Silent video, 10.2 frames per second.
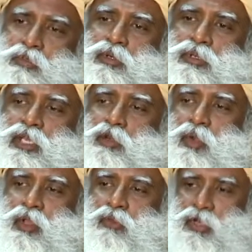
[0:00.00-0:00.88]
books
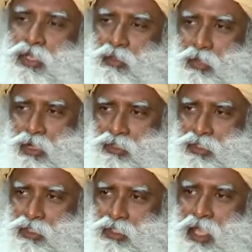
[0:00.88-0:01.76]
have been written about
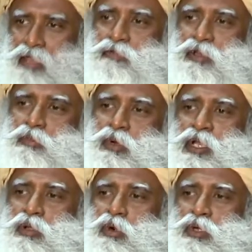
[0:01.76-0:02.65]
it and
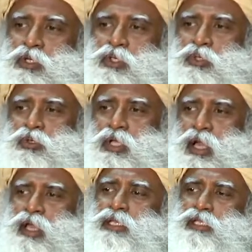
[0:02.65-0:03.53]
everybody wants to do the
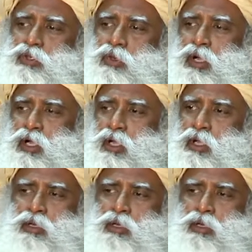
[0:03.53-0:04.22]
highest yoga.